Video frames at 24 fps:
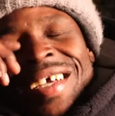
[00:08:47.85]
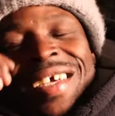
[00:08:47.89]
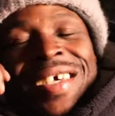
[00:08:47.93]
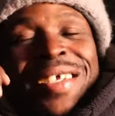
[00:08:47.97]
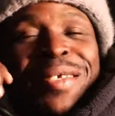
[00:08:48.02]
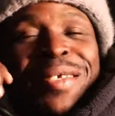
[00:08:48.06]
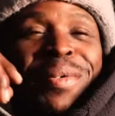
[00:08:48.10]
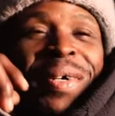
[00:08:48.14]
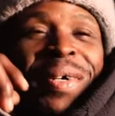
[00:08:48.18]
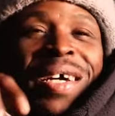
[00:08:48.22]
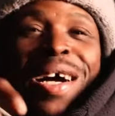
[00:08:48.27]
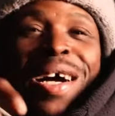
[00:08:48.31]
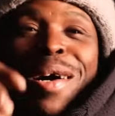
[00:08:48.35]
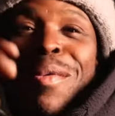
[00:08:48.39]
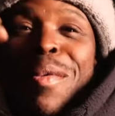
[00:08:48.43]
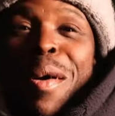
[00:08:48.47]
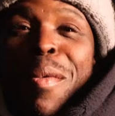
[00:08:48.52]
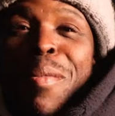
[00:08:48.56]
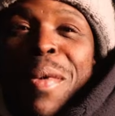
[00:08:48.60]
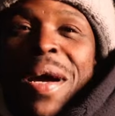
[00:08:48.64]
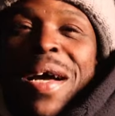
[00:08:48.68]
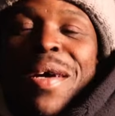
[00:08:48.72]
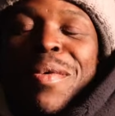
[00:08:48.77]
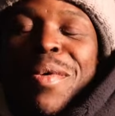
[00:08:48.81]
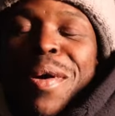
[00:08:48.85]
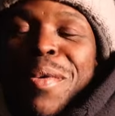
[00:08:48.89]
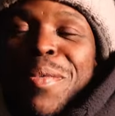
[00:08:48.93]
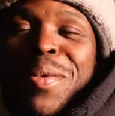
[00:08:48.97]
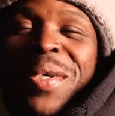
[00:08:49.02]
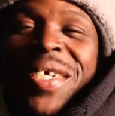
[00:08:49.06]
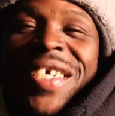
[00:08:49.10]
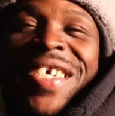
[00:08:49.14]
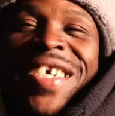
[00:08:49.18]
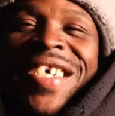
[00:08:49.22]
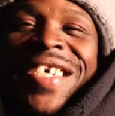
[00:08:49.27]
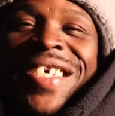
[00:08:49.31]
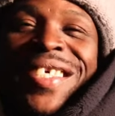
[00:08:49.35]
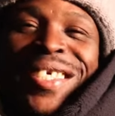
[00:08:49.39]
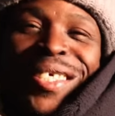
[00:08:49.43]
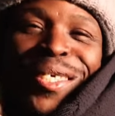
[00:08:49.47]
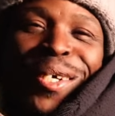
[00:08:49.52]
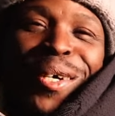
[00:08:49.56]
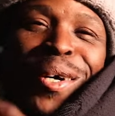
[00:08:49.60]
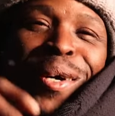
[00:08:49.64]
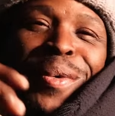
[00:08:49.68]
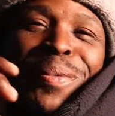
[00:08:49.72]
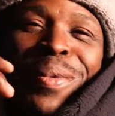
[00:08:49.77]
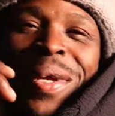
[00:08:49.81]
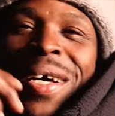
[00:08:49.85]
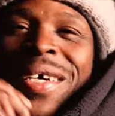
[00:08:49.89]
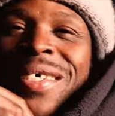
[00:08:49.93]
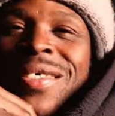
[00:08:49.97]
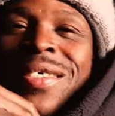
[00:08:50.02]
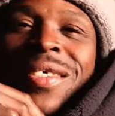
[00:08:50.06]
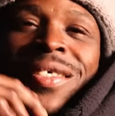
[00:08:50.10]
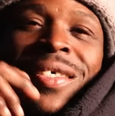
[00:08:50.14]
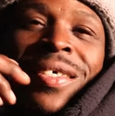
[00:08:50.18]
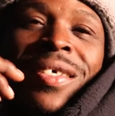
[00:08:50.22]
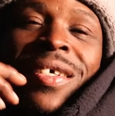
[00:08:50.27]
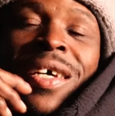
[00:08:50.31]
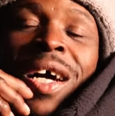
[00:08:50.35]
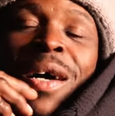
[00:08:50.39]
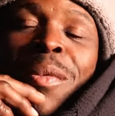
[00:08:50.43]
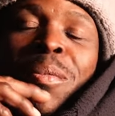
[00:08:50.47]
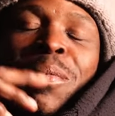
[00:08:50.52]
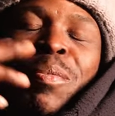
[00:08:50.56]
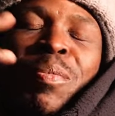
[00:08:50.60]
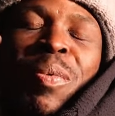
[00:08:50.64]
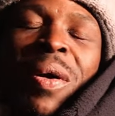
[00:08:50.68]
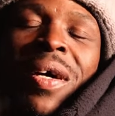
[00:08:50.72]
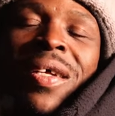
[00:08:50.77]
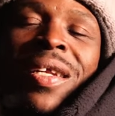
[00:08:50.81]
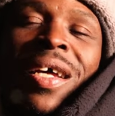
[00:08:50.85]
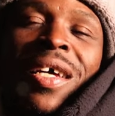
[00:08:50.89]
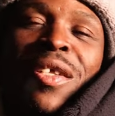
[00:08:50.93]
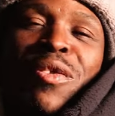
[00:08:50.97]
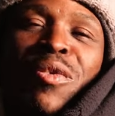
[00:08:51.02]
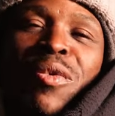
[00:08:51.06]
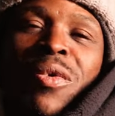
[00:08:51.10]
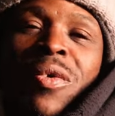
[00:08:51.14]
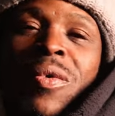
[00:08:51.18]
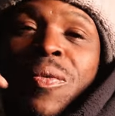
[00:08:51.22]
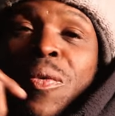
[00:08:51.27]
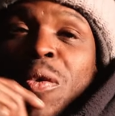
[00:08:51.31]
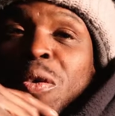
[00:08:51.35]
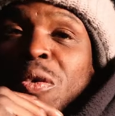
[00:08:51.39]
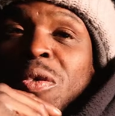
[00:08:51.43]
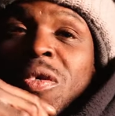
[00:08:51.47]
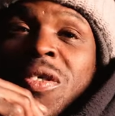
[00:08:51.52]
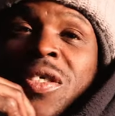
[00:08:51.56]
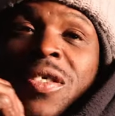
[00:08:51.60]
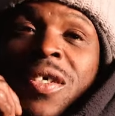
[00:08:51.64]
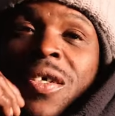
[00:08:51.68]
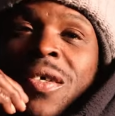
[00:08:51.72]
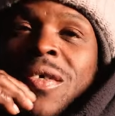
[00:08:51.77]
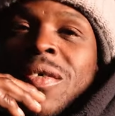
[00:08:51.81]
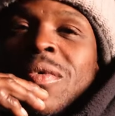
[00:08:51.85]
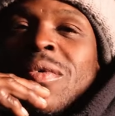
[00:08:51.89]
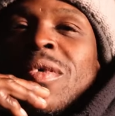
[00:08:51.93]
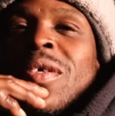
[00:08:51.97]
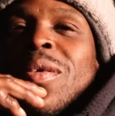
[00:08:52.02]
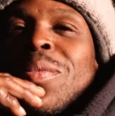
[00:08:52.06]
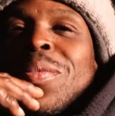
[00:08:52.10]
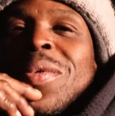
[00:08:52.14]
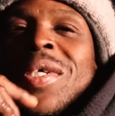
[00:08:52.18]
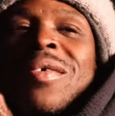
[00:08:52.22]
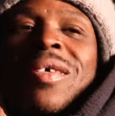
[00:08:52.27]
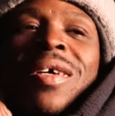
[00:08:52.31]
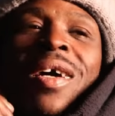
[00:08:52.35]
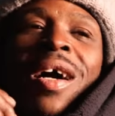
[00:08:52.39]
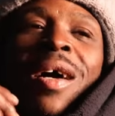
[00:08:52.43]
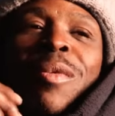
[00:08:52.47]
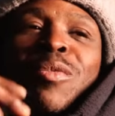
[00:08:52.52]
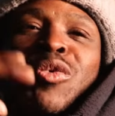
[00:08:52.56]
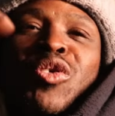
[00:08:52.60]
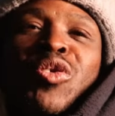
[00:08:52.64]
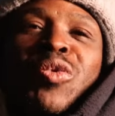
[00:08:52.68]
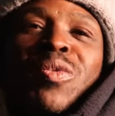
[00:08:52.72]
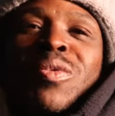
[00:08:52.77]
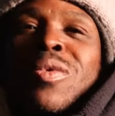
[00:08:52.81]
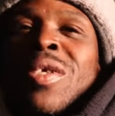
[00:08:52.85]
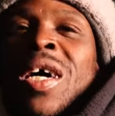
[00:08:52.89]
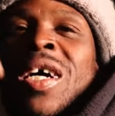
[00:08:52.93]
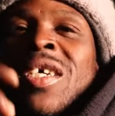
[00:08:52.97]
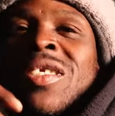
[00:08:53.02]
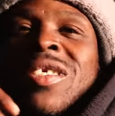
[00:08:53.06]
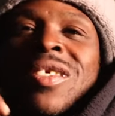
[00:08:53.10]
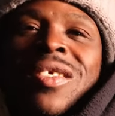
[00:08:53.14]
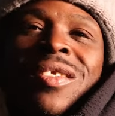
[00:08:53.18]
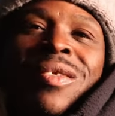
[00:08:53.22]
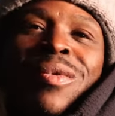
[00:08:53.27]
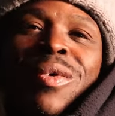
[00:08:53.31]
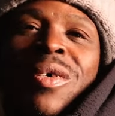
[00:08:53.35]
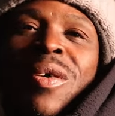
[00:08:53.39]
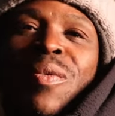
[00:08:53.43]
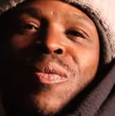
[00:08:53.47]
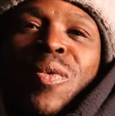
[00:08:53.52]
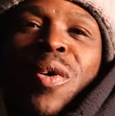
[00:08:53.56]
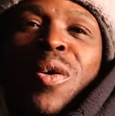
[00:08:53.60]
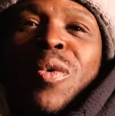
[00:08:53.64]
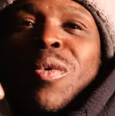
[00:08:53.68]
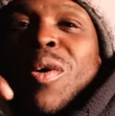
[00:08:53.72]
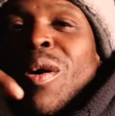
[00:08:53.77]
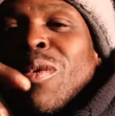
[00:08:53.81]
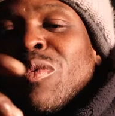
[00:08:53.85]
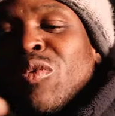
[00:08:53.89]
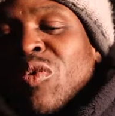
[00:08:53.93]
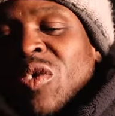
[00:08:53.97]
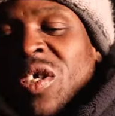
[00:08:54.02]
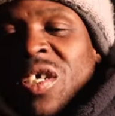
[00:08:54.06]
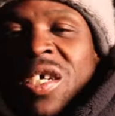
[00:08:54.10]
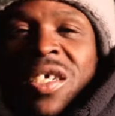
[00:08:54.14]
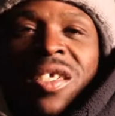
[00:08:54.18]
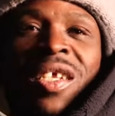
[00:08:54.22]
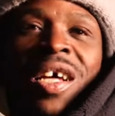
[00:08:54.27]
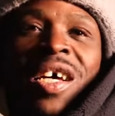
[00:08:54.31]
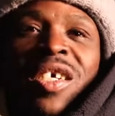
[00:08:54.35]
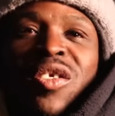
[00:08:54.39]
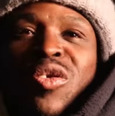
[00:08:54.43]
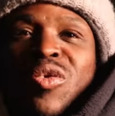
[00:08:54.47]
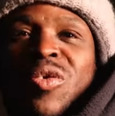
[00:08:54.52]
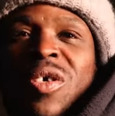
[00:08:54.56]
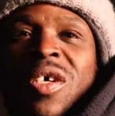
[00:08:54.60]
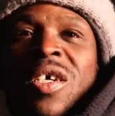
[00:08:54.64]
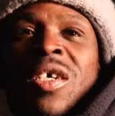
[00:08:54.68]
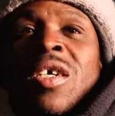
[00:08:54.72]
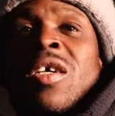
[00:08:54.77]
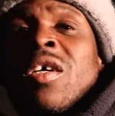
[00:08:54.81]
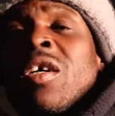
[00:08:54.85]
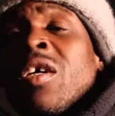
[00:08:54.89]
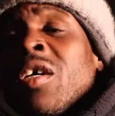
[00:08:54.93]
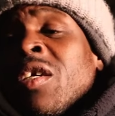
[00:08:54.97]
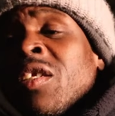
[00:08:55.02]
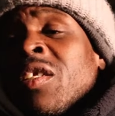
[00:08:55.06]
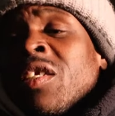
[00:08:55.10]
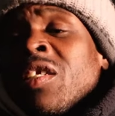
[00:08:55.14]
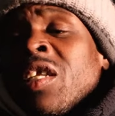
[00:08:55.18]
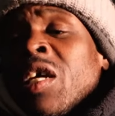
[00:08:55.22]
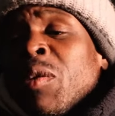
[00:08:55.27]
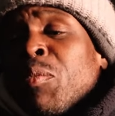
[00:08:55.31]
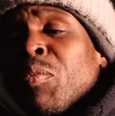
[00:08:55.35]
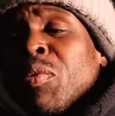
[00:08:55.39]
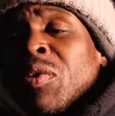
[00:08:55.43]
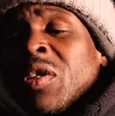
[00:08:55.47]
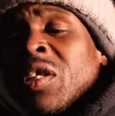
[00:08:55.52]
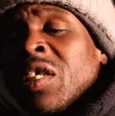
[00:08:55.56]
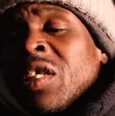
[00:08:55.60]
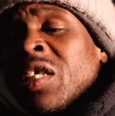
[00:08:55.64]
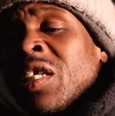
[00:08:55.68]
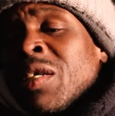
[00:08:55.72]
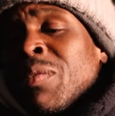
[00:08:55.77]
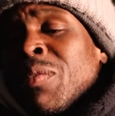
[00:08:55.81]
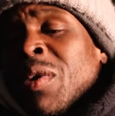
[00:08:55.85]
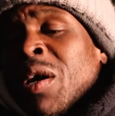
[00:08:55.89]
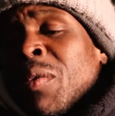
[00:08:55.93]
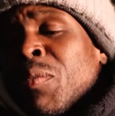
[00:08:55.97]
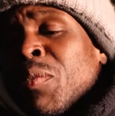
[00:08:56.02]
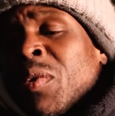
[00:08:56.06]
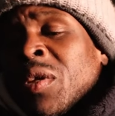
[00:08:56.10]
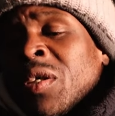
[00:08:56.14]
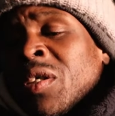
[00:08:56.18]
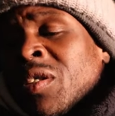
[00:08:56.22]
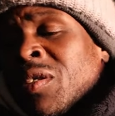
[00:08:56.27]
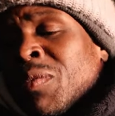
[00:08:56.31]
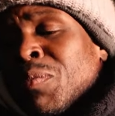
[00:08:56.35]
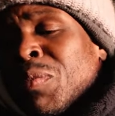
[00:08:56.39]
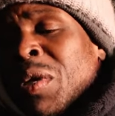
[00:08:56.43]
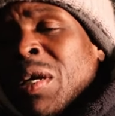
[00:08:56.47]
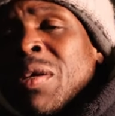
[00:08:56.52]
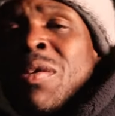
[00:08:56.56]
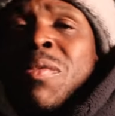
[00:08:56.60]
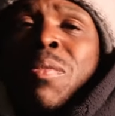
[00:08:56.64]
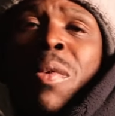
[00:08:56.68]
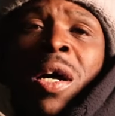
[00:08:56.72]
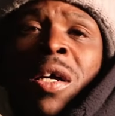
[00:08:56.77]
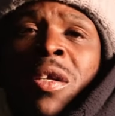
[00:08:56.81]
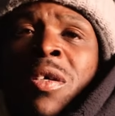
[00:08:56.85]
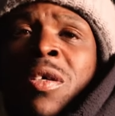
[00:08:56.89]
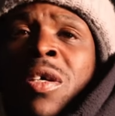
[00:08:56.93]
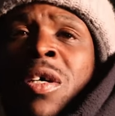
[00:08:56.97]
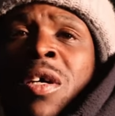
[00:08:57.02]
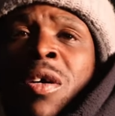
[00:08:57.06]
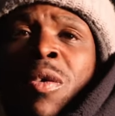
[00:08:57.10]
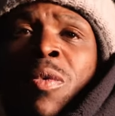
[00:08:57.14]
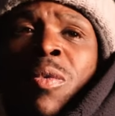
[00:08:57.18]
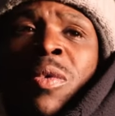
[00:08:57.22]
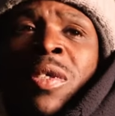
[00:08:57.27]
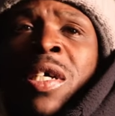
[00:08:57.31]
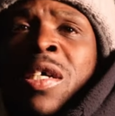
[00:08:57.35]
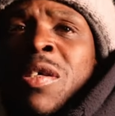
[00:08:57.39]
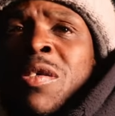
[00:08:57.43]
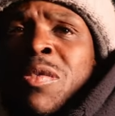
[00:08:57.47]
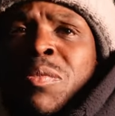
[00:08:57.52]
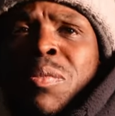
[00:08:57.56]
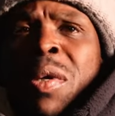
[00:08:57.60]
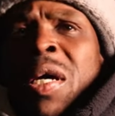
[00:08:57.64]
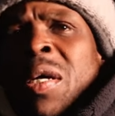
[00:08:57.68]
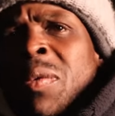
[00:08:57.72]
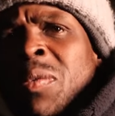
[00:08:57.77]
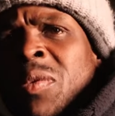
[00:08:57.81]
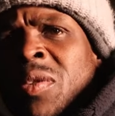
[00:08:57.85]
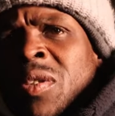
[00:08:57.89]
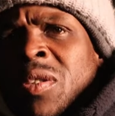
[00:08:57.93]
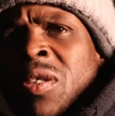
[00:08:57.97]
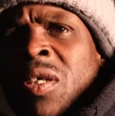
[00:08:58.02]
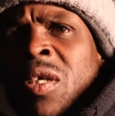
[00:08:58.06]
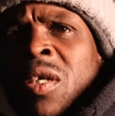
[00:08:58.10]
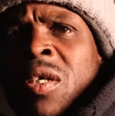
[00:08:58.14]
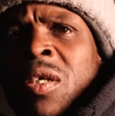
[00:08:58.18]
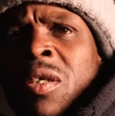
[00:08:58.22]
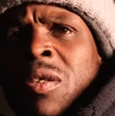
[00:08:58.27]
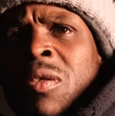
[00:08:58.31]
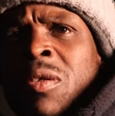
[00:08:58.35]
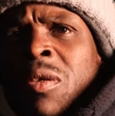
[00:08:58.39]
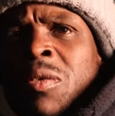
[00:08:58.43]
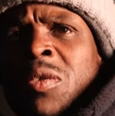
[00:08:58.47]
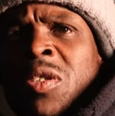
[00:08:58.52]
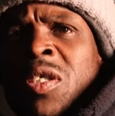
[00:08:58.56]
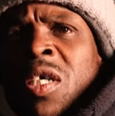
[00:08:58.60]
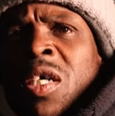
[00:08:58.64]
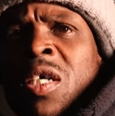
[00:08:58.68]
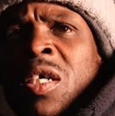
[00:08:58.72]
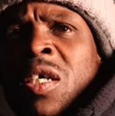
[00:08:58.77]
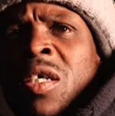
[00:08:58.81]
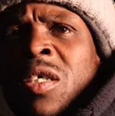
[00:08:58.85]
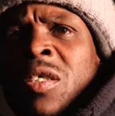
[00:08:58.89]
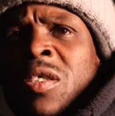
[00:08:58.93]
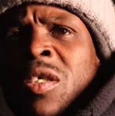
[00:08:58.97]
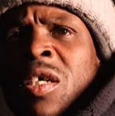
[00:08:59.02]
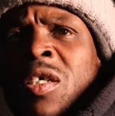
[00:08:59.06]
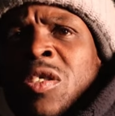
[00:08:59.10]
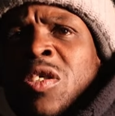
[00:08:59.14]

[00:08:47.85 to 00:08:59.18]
Anyway, I'm a baby, I'm a kid, so I'm like, shit, I'm probably like three or four years old, you know what I mean? I'm shooting dice at three or four, I'm drinking night train. Then they put it in my brother's baby bottle when they was babies. You know what I'm saying?